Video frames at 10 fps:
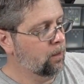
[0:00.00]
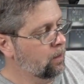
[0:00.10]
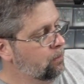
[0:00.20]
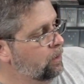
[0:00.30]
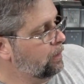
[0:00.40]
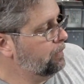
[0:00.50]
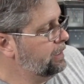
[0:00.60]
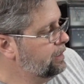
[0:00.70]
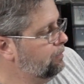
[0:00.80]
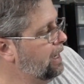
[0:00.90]
Put a piece
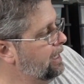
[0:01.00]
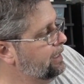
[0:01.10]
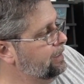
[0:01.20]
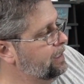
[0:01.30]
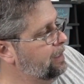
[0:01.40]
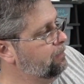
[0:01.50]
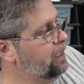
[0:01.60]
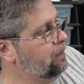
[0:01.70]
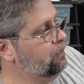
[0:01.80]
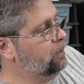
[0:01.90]
of packing tape
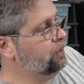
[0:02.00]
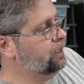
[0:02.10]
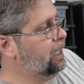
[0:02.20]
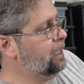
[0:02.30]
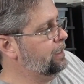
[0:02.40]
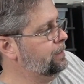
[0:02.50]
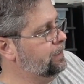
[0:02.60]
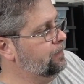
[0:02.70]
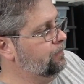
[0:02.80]
down both sides.